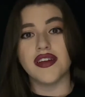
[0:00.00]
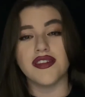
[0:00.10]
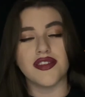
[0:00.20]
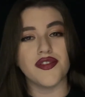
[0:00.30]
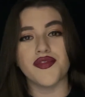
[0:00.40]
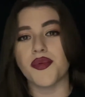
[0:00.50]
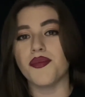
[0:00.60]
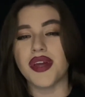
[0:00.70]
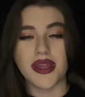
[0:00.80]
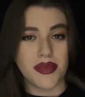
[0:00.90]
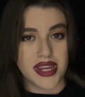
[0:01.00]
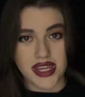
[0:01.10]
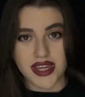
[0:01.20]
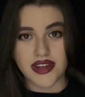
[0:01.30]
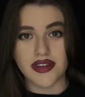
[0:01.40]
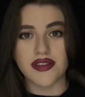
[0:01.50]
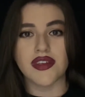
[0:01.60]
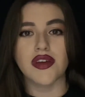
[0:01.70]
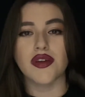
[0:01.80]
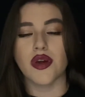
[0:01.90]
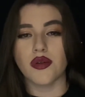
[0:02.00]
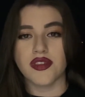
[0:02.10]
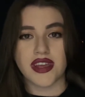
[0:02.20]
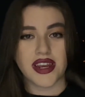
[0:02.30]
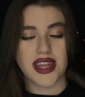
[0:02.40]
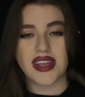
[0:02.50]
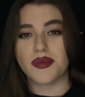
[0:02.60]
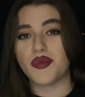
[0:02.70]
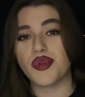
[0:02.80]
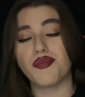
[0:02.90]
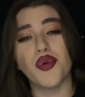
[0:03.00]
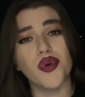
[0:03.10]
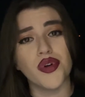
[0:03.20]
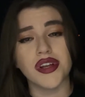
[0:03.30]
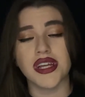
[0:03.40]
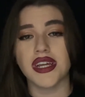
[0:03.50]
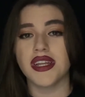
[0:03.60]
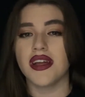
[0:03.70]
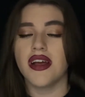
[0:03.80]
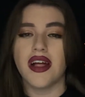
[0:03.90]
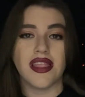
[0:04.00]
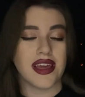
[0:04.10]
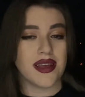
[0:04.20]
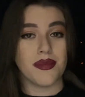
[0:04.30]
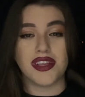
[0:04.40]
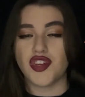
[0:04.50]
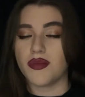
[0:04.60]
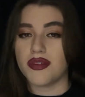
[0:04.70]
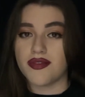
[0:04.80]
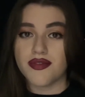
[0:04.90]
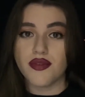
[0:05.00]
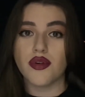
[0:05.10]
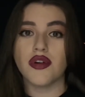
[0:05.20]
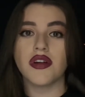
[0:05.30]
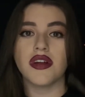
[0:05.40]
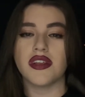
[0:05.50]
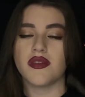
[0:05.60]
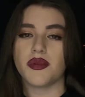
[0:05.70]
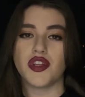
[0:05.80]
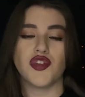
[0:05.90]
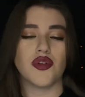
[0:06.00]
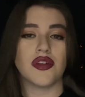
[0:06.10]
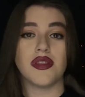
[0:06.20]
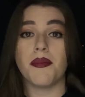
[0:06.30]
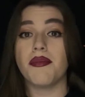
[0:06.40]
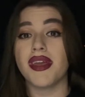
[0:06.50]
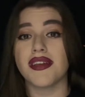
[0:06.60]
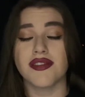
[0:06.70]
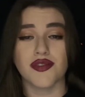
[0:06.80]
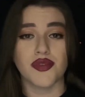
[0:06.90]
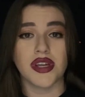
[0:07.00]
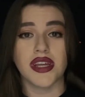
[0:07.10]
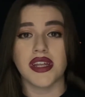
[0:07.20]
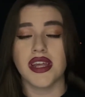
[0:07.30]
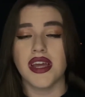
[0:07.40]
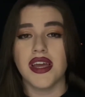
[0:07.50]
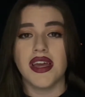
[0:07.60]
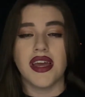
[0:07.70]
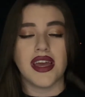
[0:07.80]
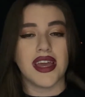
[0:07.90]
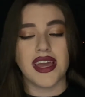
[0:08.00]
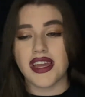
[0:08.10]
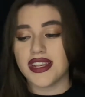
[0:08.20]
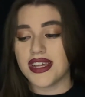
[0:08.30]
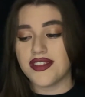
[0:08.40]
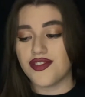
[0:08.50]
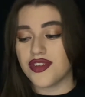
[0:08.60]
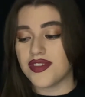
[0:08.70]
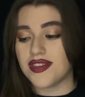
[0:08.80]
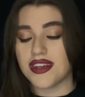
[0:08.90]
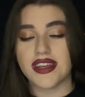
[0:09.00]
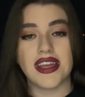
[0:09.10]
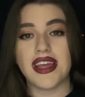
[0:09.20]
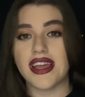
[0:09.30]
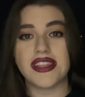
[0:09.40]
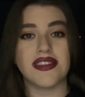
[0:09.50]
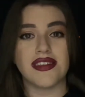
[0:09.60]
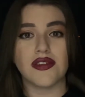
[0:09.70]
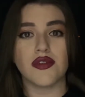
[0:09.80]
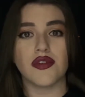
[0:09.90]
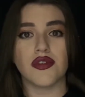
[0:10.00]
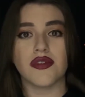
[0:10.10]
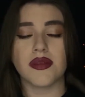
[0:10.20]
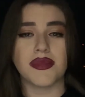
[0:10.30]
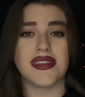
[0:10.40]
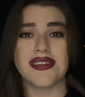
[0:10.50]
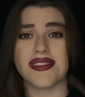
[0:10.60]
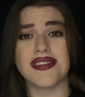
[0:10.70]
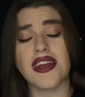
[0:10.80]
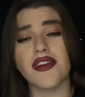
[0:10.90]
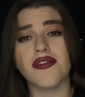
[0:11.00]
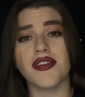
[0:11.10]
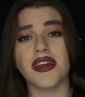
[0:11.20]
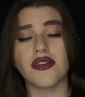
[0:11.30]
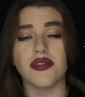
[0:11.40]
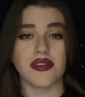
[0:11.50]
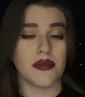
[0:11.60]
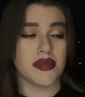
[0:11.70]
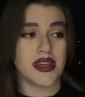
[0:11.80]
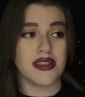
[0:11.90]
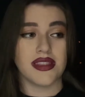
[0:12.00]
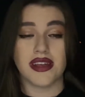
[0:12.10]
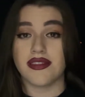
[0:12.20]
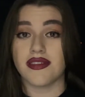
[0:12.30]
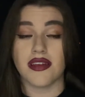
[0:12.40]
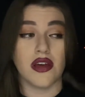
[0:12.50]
So, for many, many years, ghost sighting has been reported. Like I mentioned before, it's been shown on the big screen, and it's just, it's either something that's terrifying or something that's